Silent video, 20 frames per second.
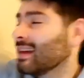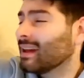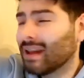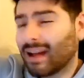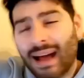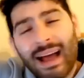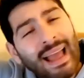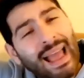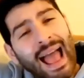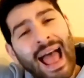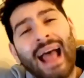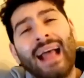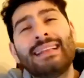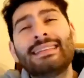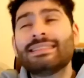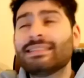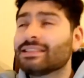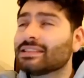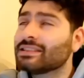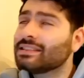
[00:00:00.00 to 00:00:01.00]

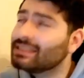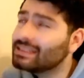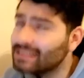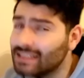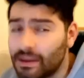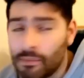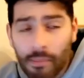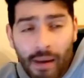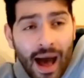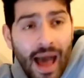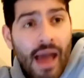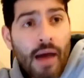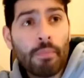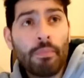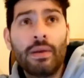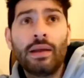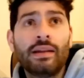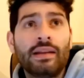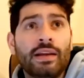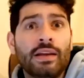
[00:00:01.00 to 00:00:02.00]
And in my
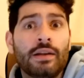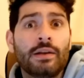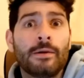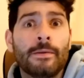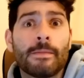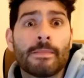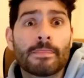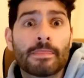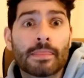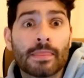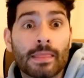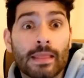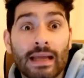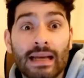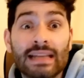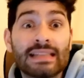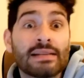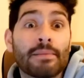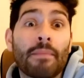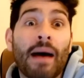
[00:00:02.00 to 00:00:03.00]
opinion,
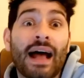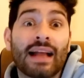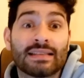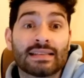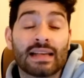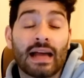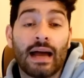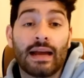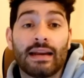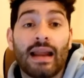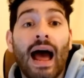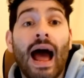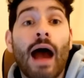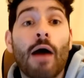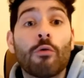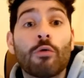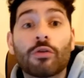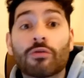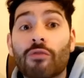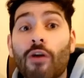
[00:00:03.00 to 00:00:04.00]
it's a bad sign. I
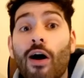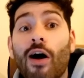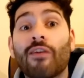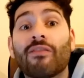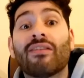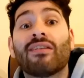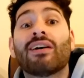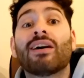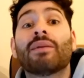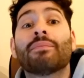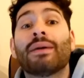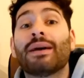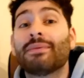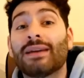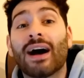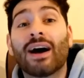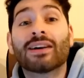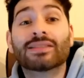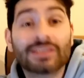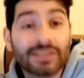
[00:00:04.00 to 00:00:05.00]
would rather maybe
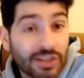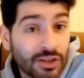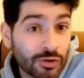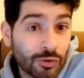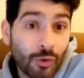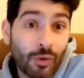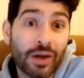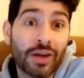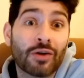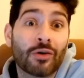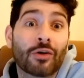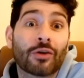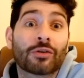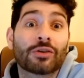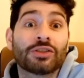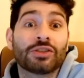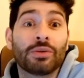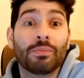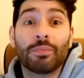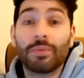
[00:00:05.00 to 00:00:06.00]
Hudson-Odoi or a
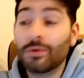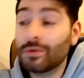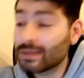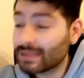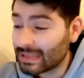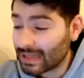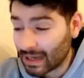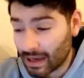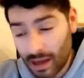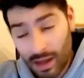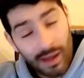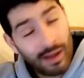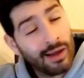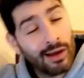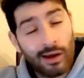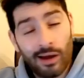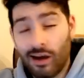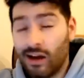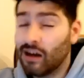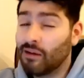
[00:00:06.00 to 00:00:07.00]
Christian Pulisic.
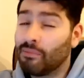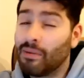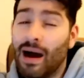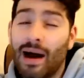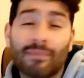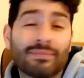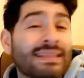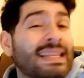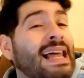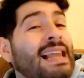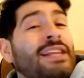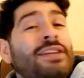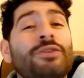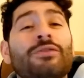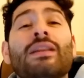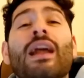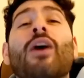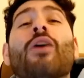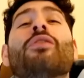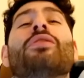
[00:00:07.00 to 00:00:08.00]
But I'm telling you,
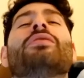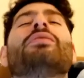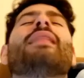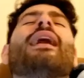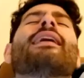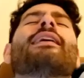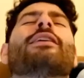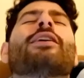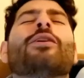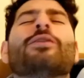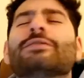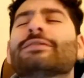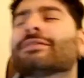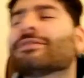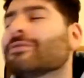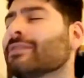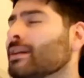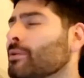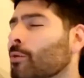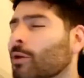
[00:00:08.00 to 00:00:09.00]
none of those
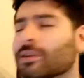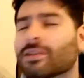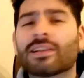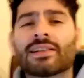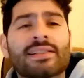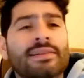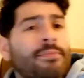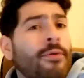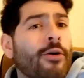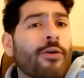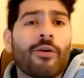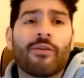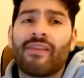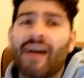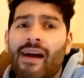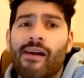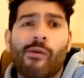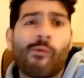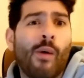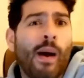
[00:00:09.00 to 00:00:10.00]
three want the smoke of
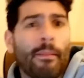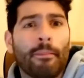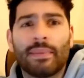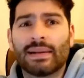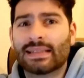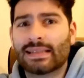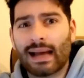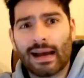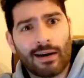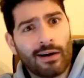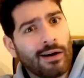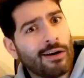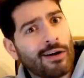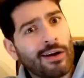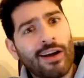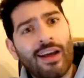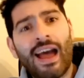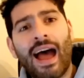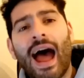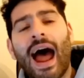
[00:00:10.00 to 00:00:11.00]
Aaron Wan-Bissaka.
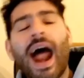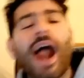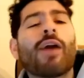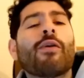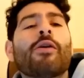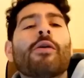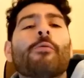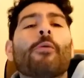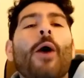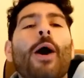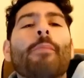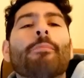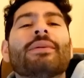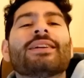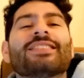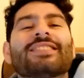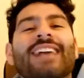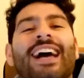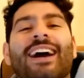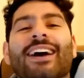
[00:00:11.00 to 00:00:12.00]
Aaron
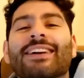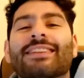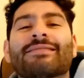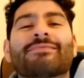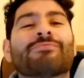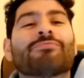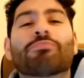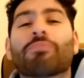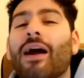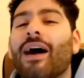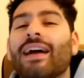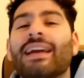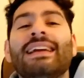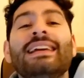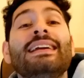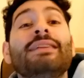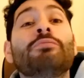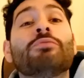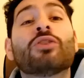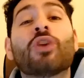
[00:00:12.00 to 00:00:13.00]
Wan-Bissaka, bro,
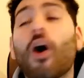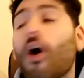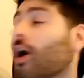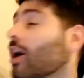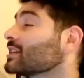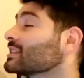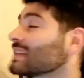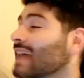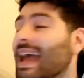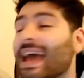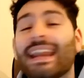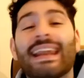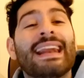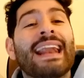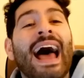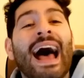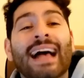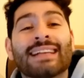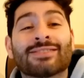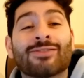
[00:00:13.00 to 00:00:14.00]
he guards Eden
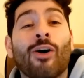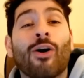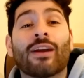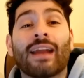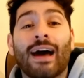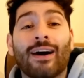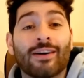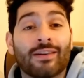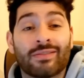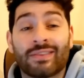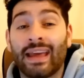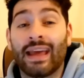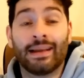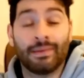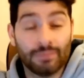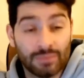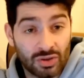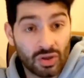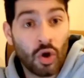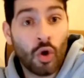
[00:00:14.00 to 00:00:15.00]
Hazard out of
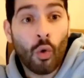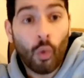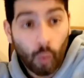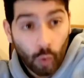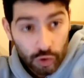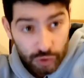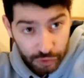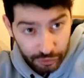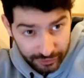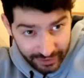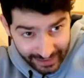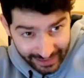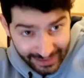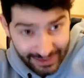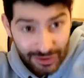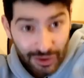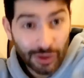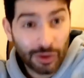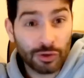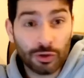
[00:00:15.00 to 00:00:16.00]
games. What do you think he's
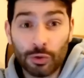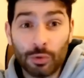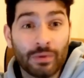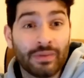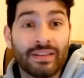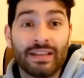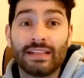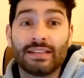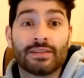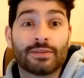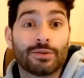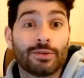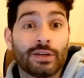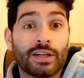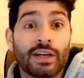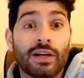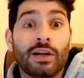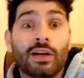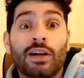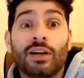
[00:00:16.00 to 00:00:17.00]
going to do with these three?
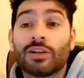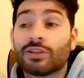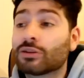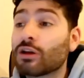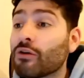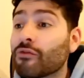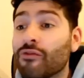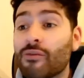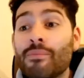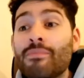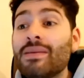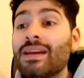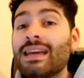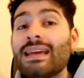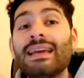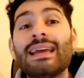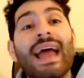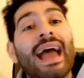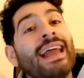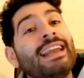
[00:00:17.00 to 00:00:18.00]
So for
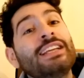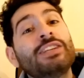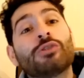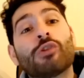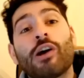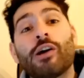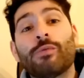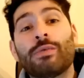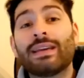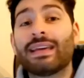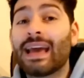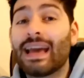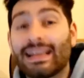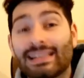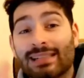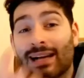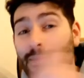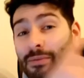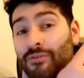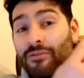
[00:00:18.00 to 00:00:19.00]
me, any joy we get is
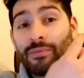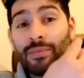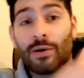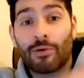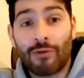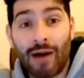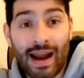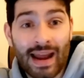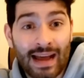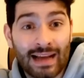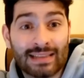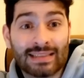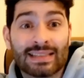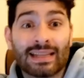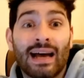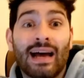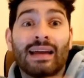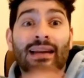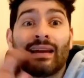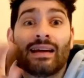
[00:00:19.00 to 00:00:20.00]
coming from the right-hand
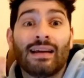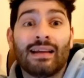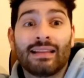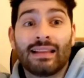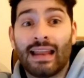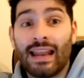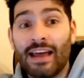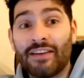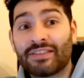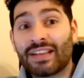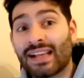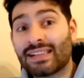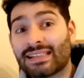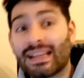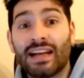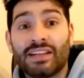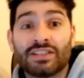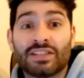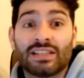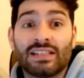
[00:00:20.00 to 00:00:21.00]
side. The left-hand
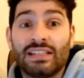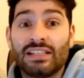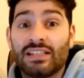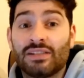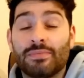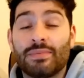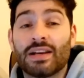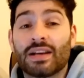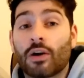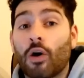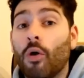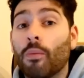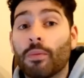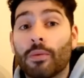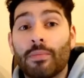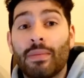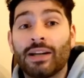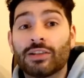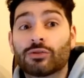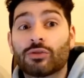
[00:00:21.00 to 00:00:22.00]
side just needs to be a
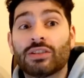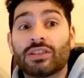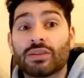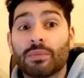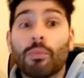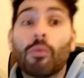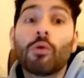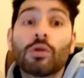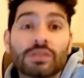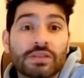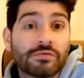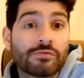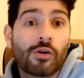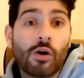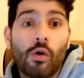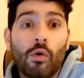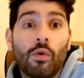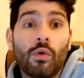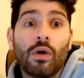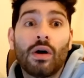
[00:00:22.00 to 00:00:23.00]
complementary, supportive
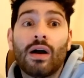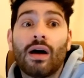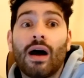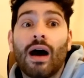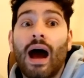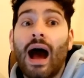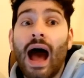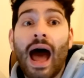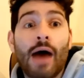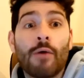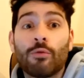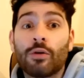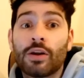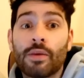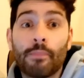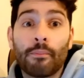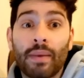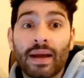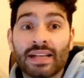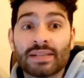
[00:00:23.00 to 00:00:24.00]
role. I wouldn't
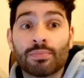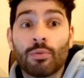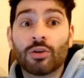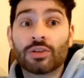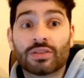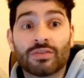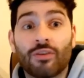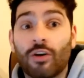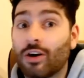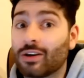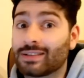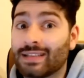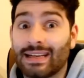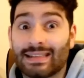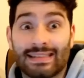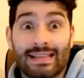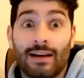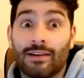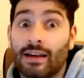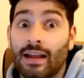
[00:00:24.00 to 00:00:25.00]
base most of our attacks
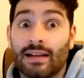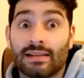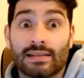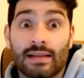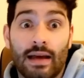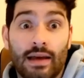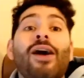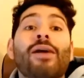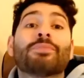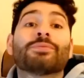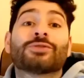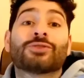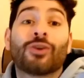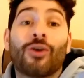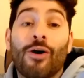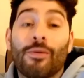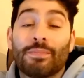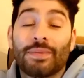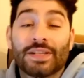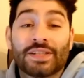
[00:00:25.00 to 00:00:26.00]
down that side.
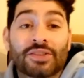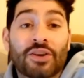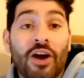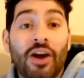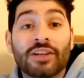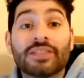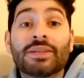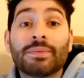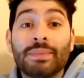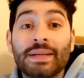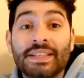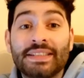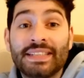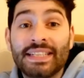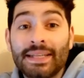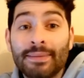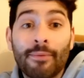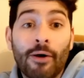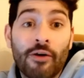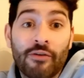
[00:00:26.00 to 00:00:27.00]
Top is going to be
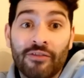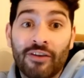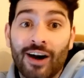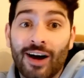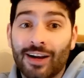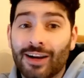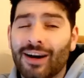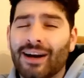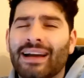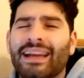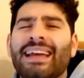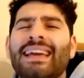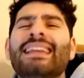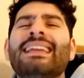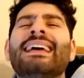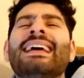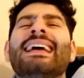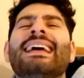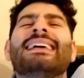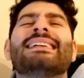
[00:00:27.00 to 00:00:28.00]
Timo Werner in
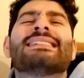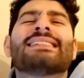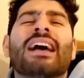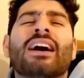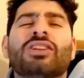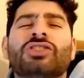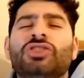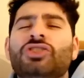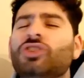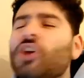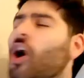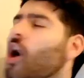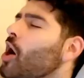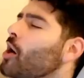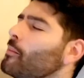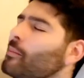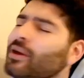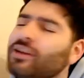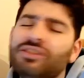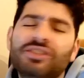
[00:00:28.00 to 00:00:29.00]
his
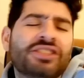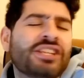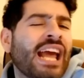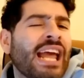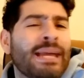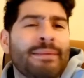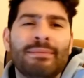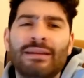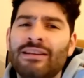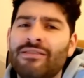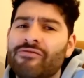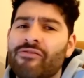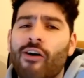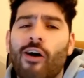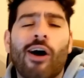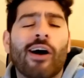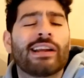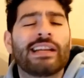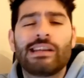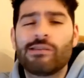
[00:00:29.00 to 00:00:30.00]
German Jamie
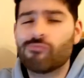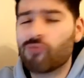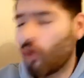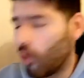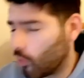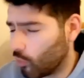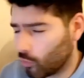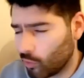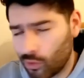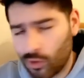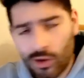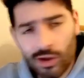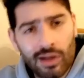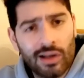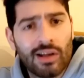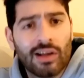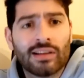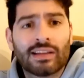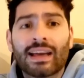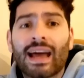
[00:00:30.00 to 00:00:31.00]
Vardy role.
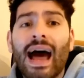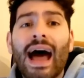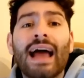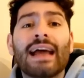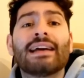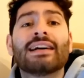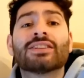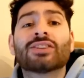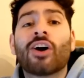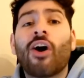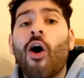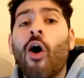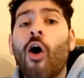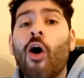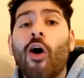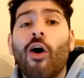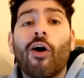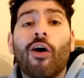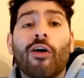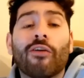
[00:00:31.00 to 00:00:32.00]
The guy is
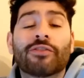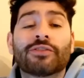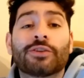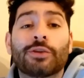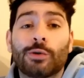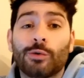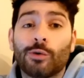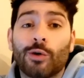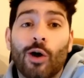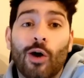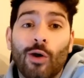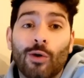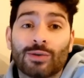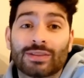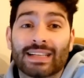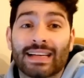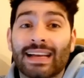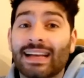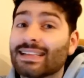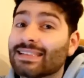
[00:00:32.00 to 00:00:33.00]
hot off 2 goals
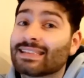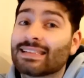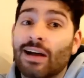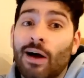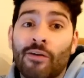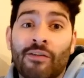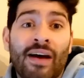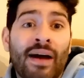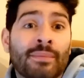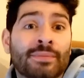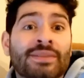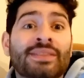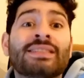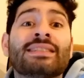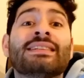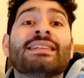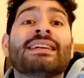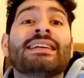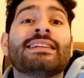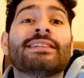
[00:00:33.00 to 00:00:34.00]
against
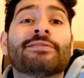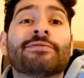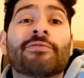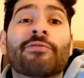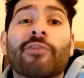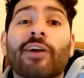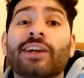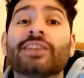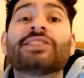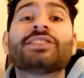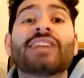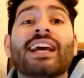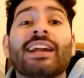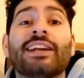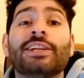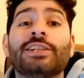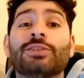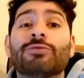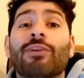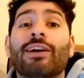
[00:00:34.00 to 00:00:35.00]
Southampton. He's fresh and
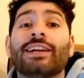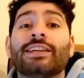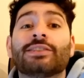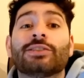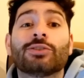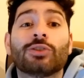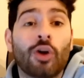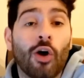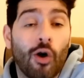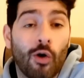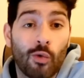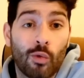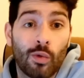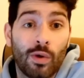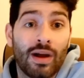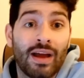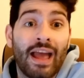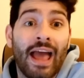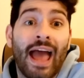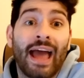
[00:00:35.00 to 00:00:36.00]
he's ready to go.
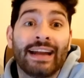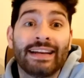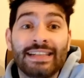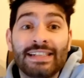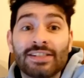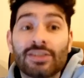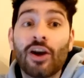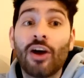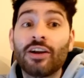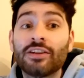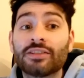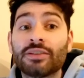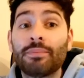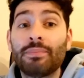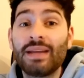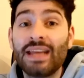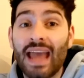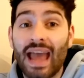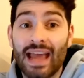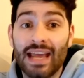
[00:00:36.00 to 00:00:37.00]
And he's going to
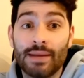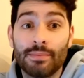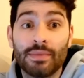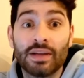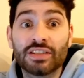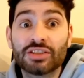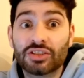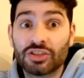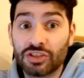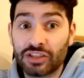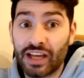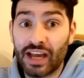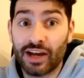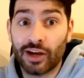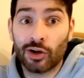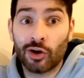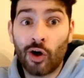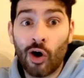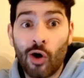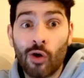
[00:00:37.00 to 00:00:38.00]
be aiming to
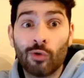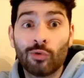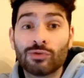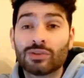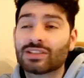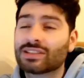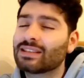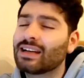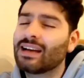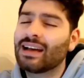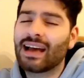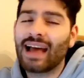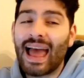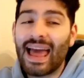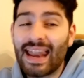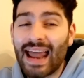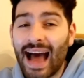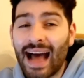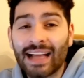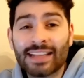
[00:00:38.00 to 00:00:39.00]
get goals
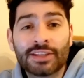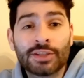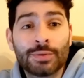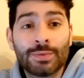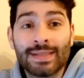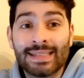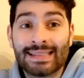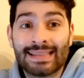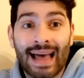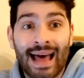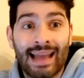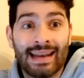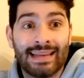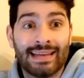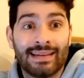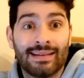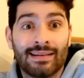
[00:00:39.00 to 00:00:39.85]
and add to his tally.